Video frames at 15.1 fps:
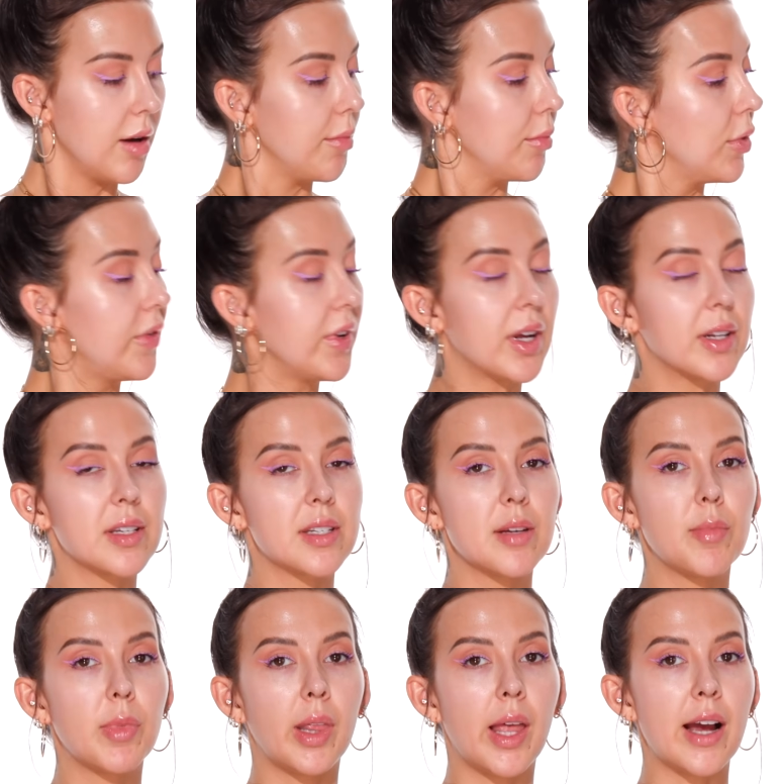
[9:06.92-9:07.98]
Moving on to
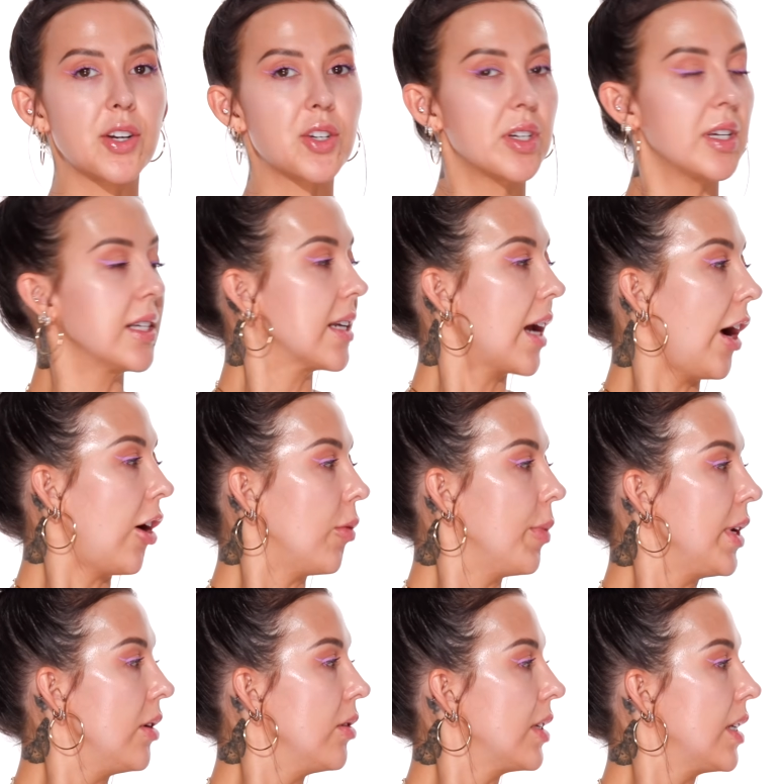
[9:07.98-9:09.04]
some lashes, I'll be
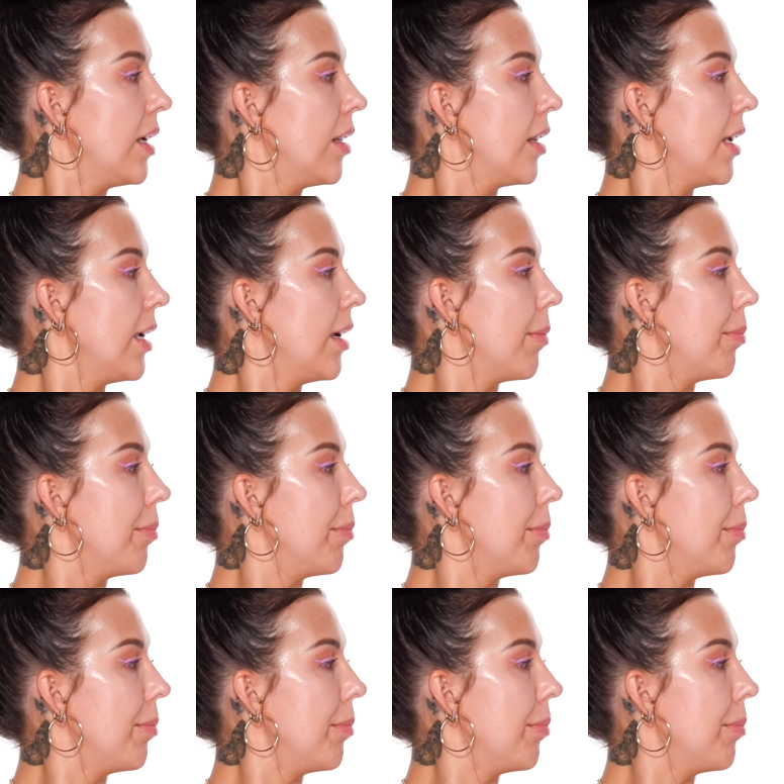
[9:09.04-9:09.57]
using the